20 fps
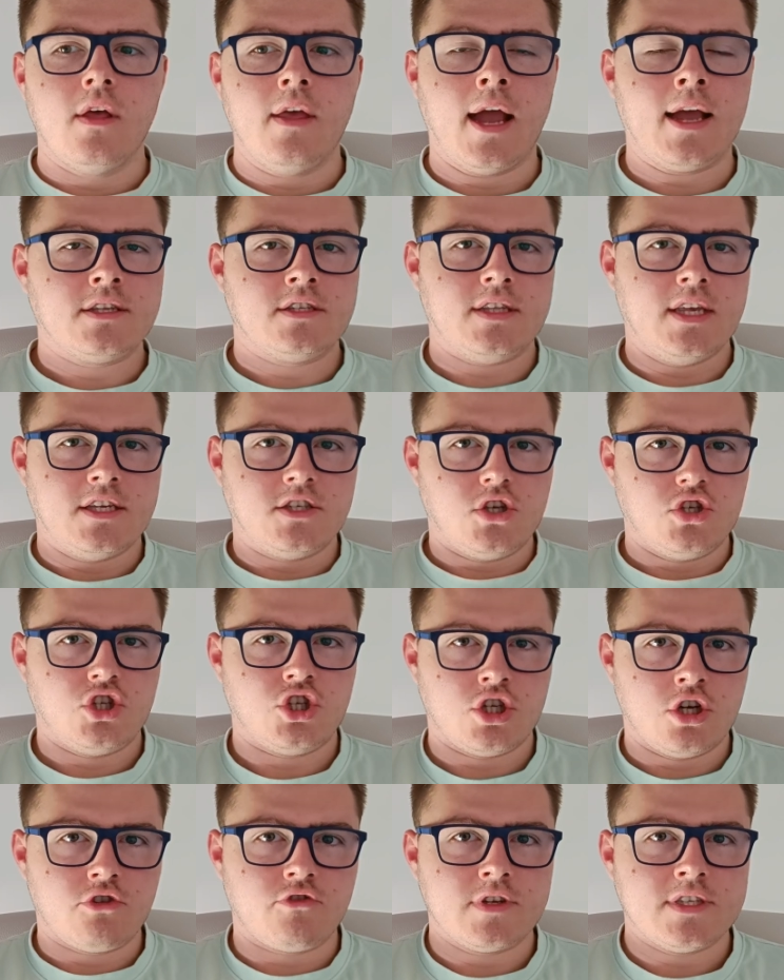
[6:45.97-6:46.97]
as this
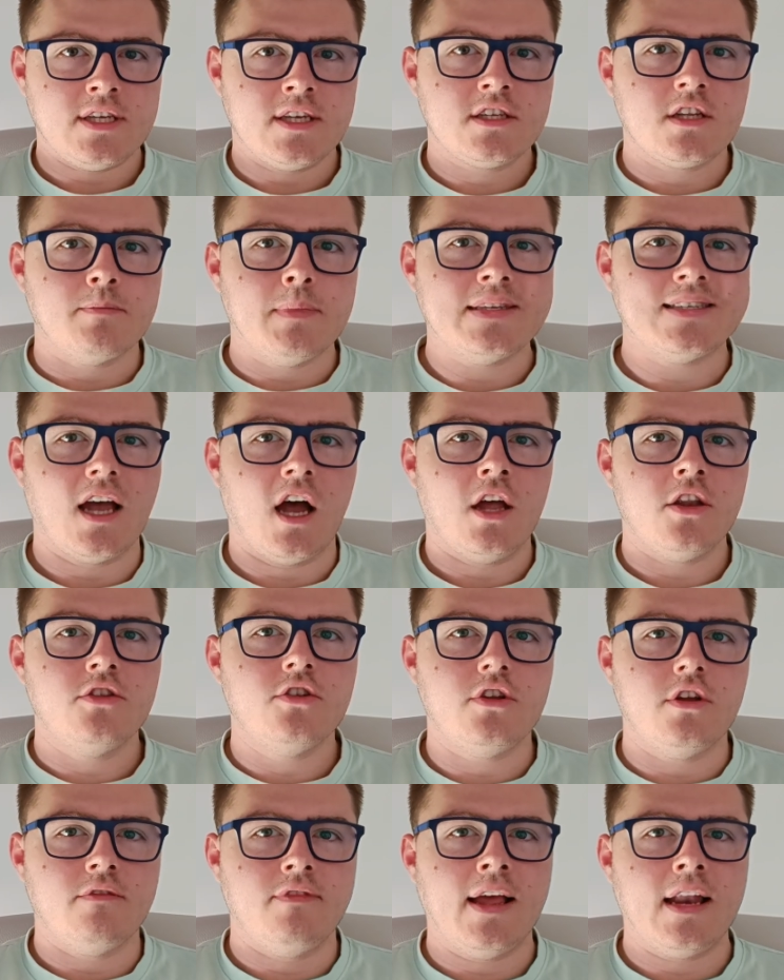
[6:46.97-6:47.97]
chakra system is
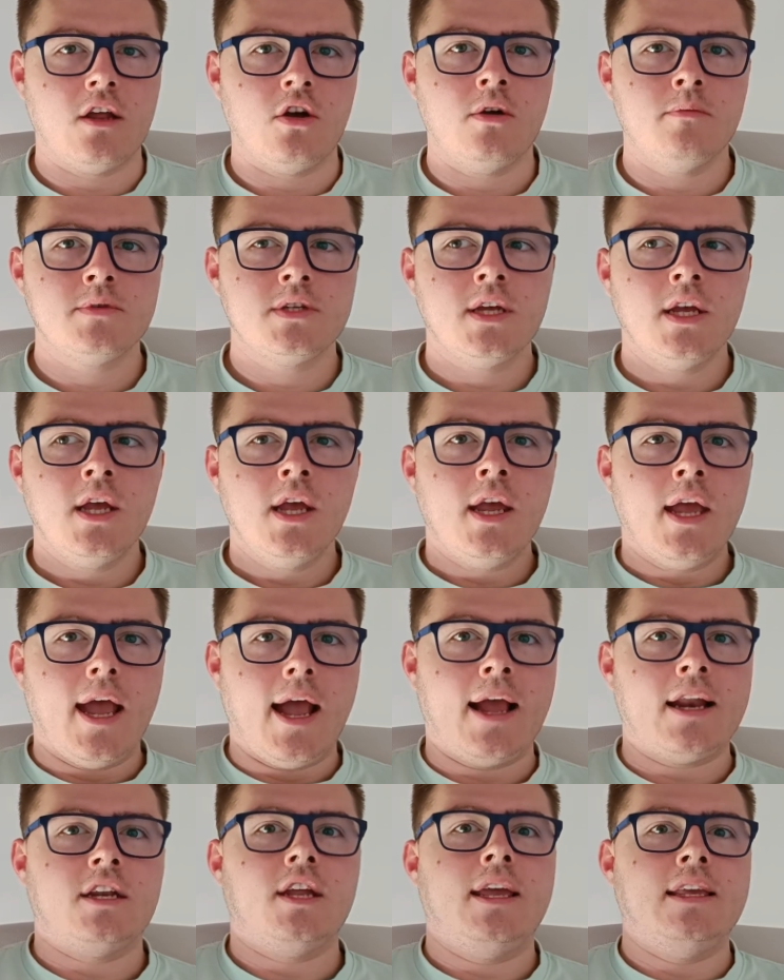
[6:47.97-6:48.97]
underdeveloped
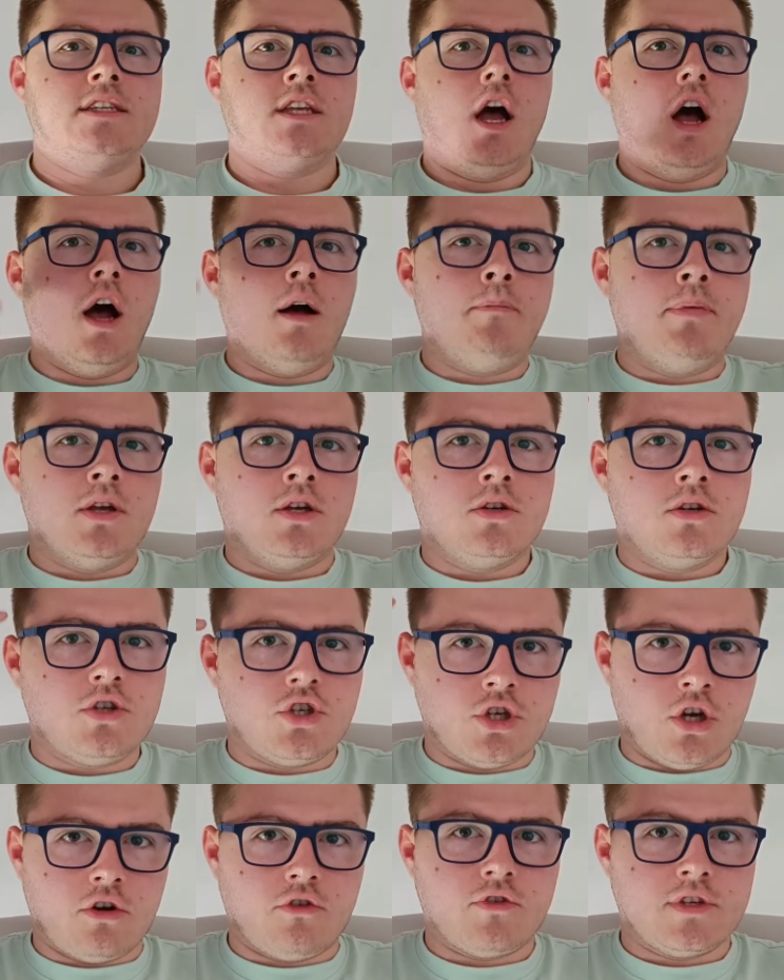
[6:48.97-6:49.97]
and his upper
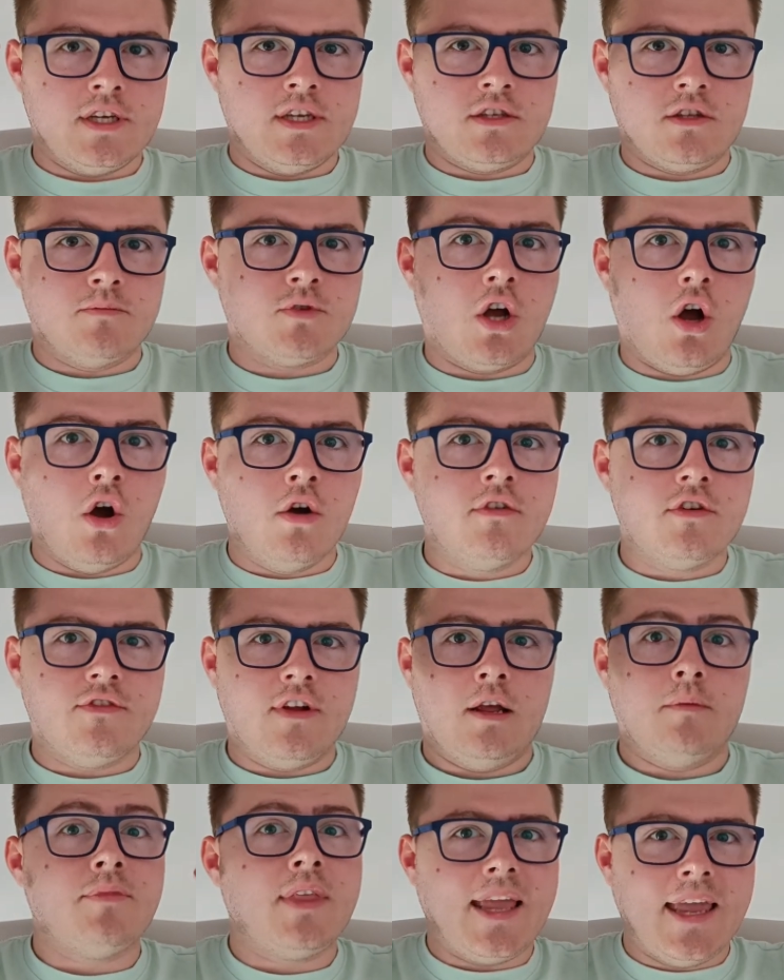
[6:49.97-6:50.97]
chakra systems are
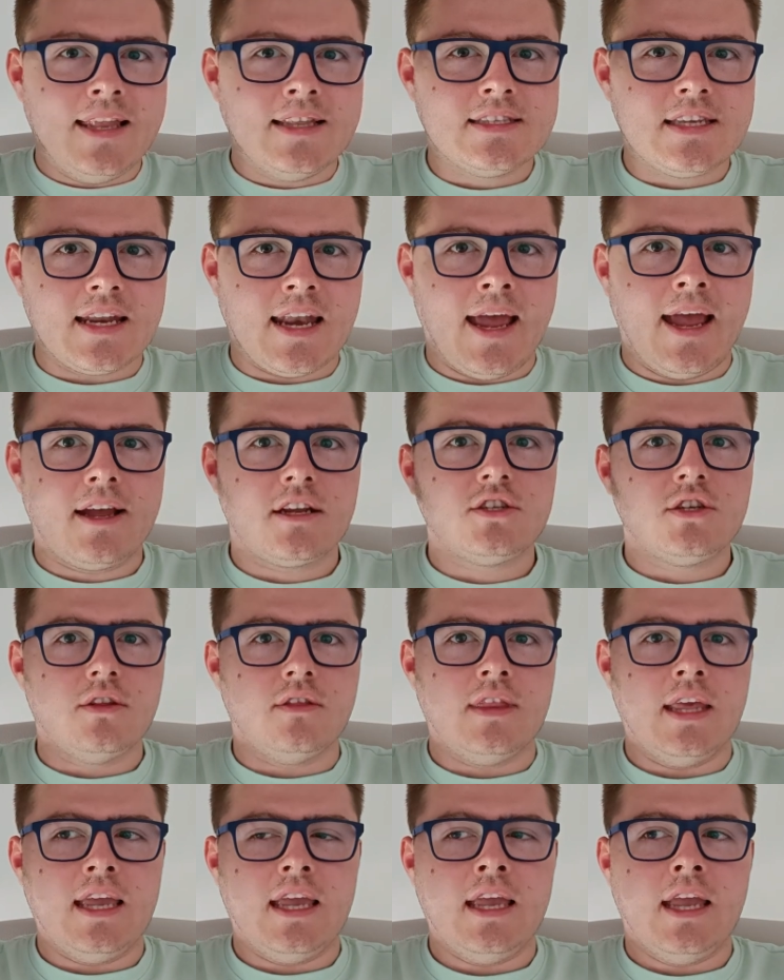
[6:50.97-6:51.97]
overdeveloped, the intellect,
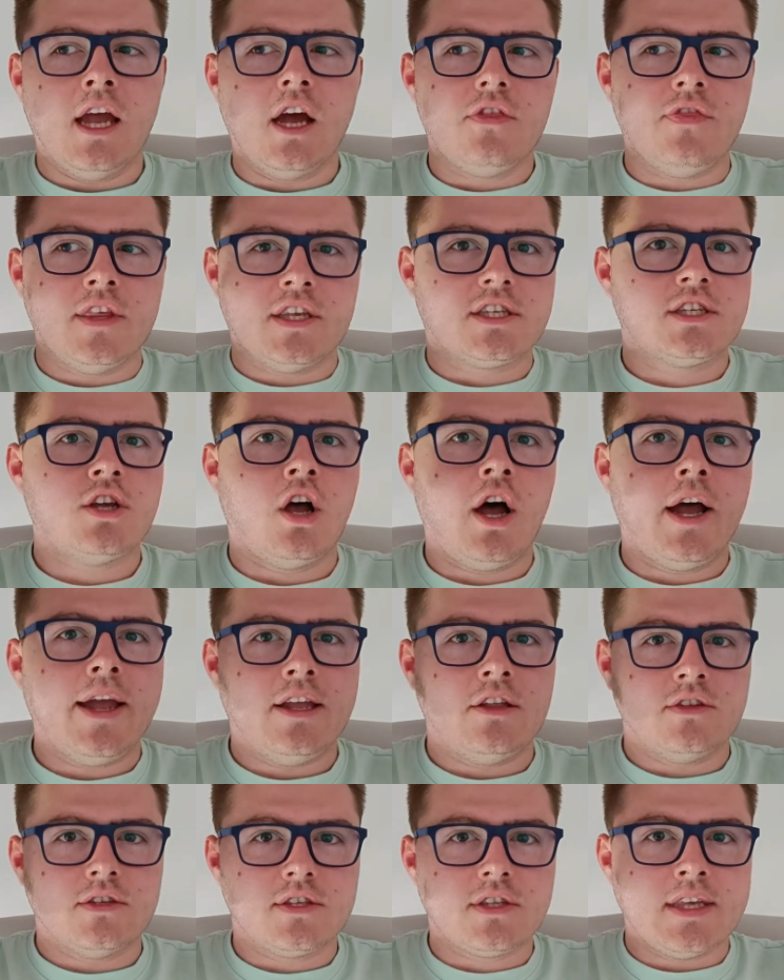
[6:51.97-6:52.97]
the
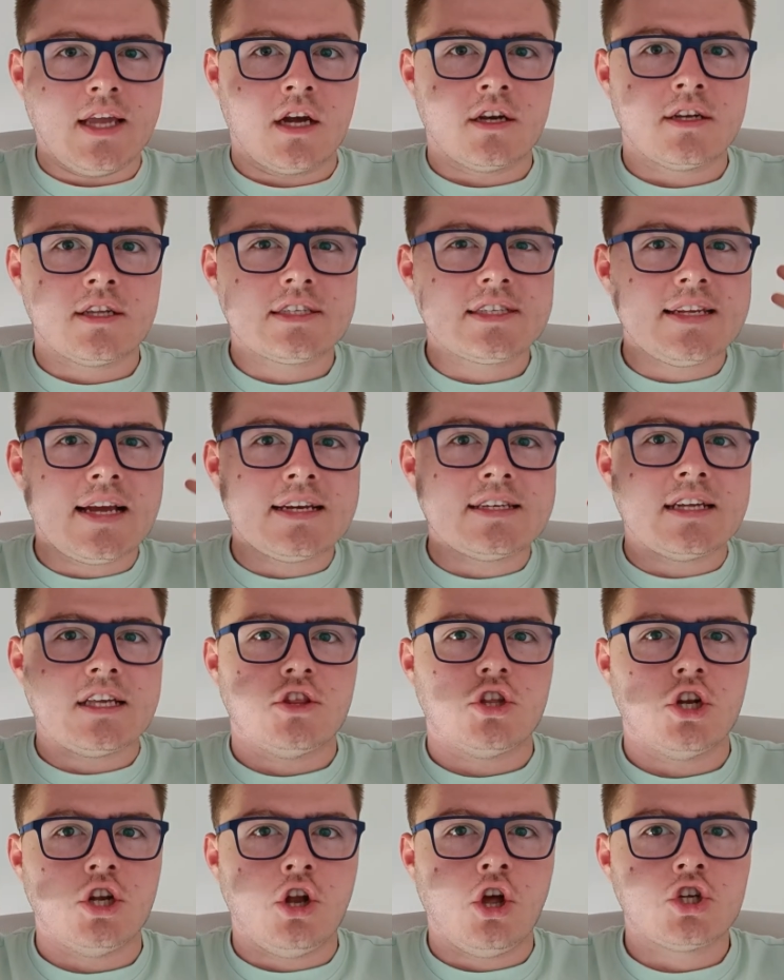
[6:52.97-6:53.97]
science, the understanding,
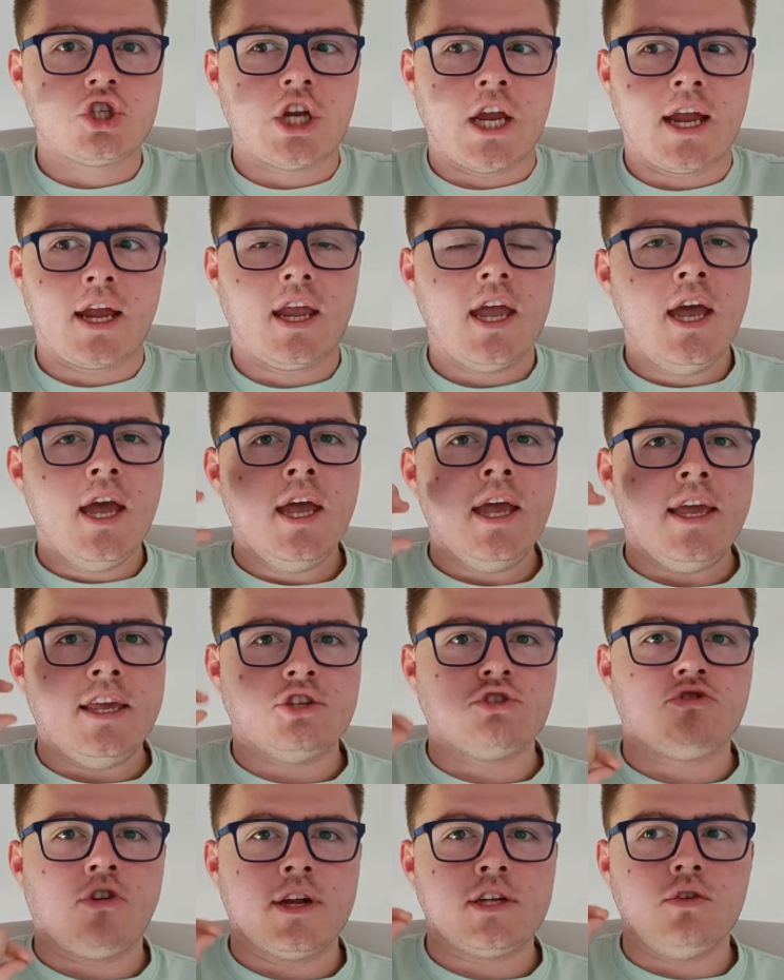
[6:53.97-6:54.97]
the logic, he's
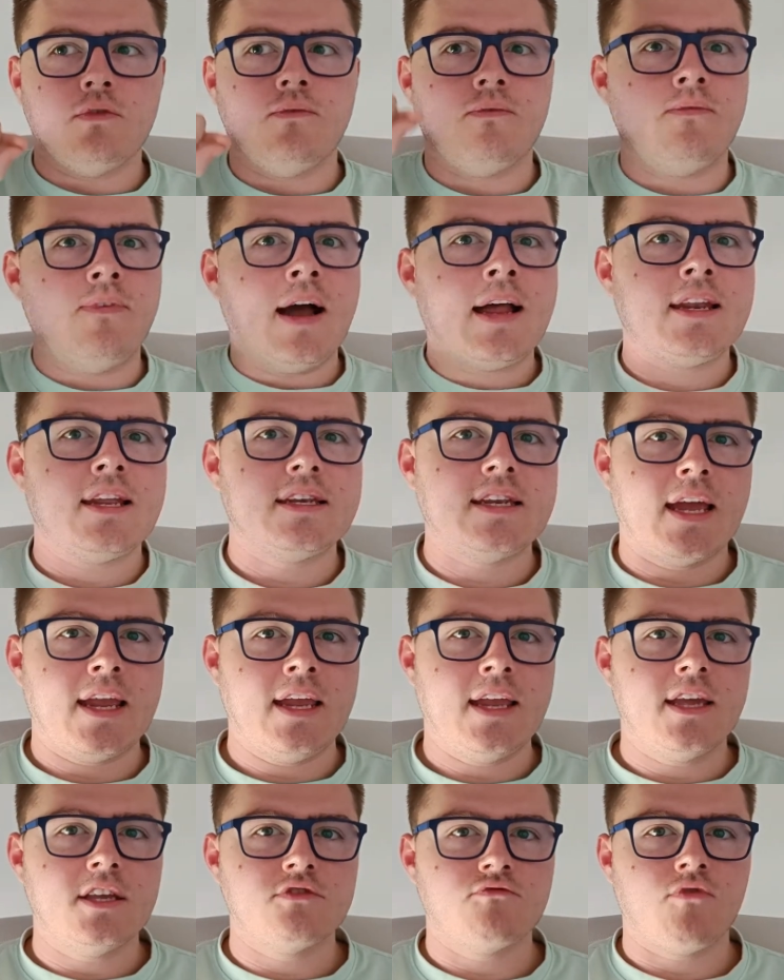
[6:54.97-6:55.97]
trying to
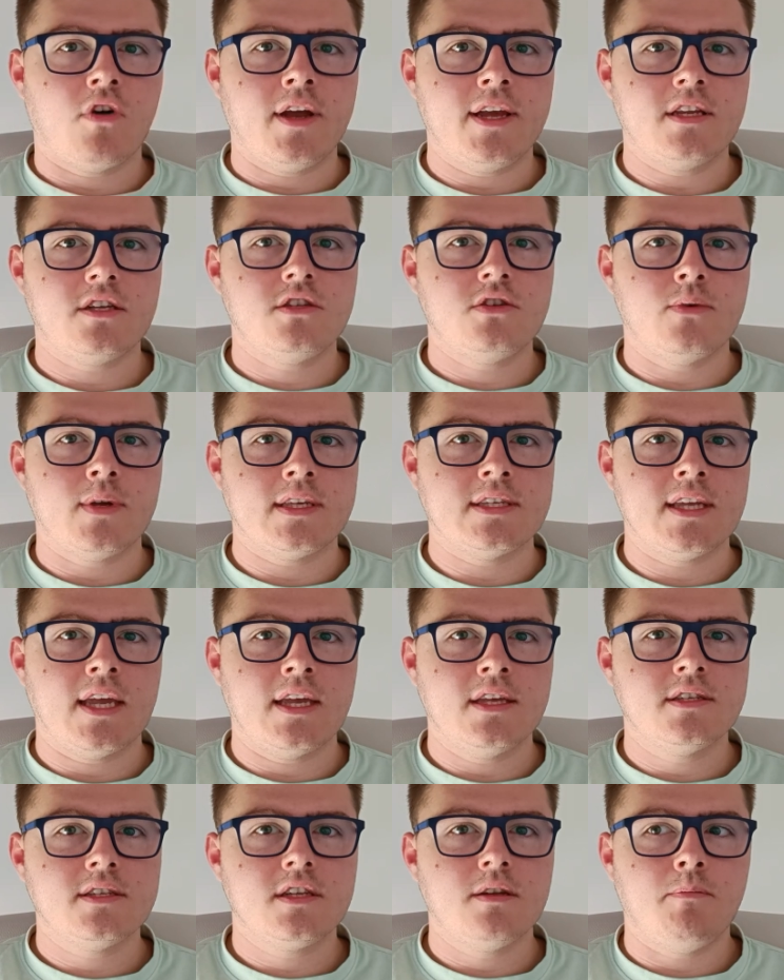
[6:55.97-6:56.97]
validate his right to
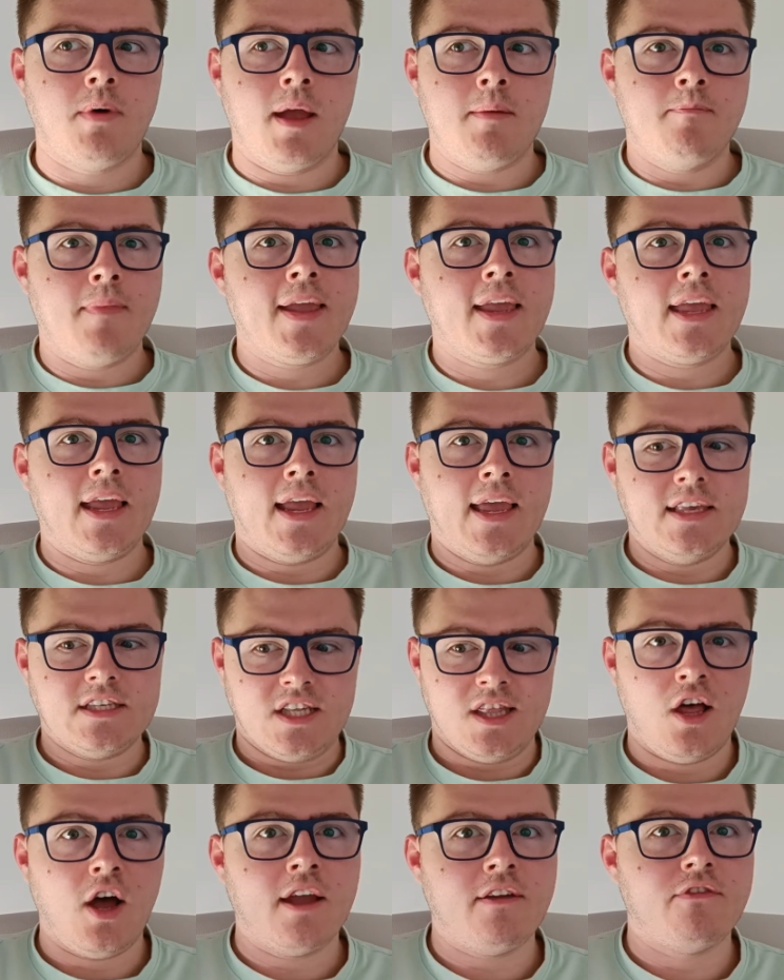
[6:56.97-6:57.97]
exist by making his
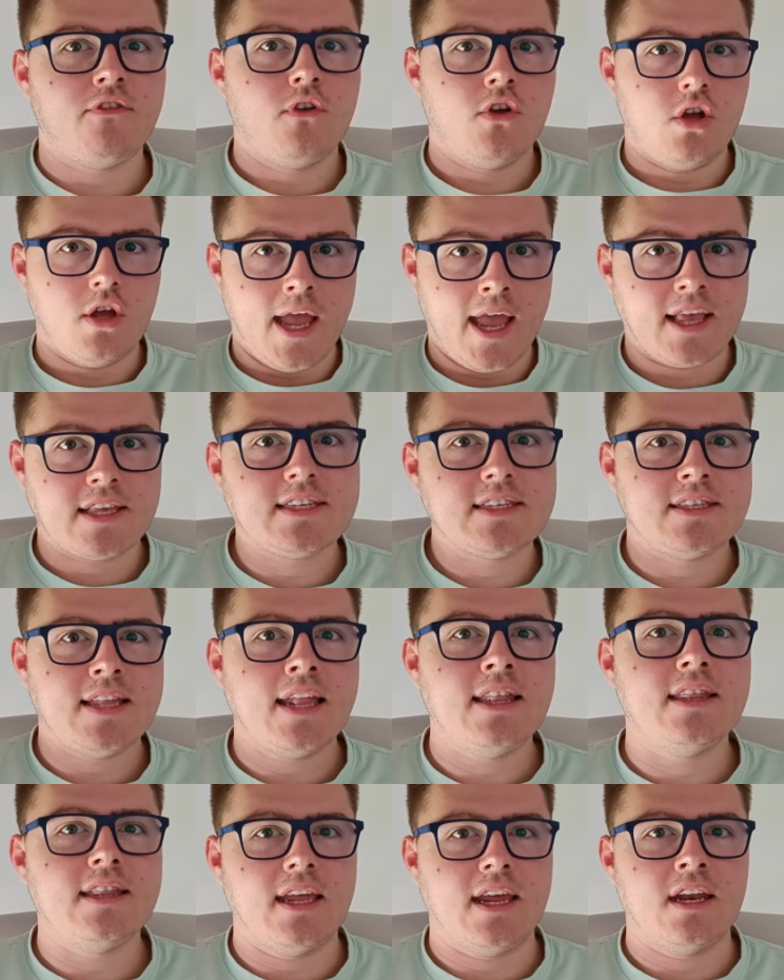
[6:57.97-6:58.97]
life
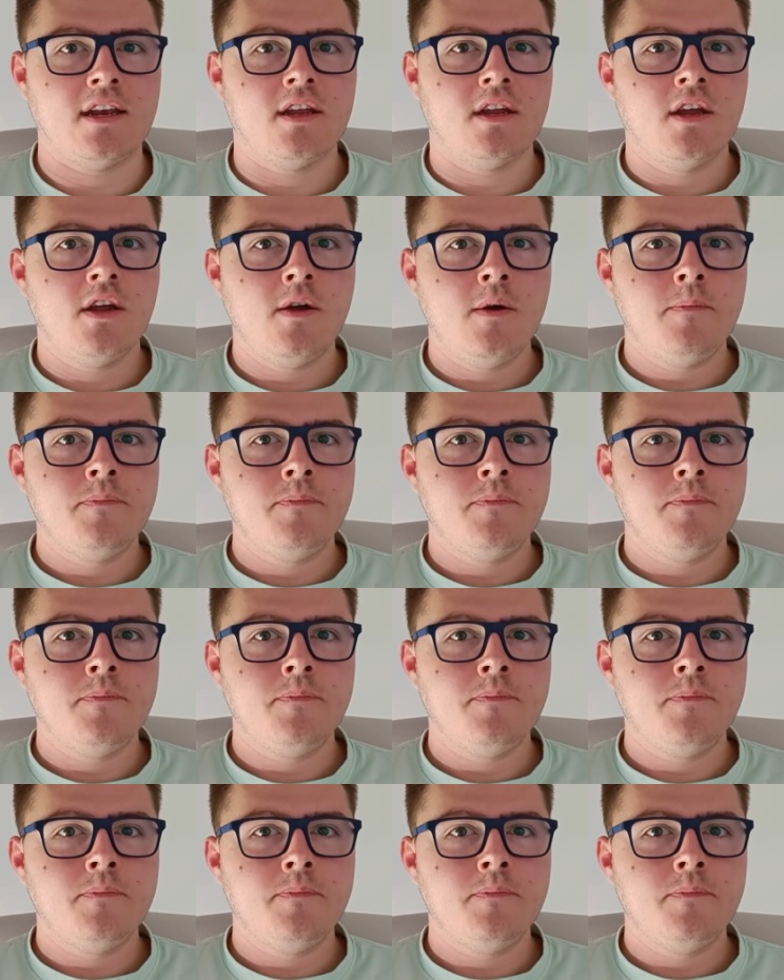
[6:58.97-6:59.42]
extended.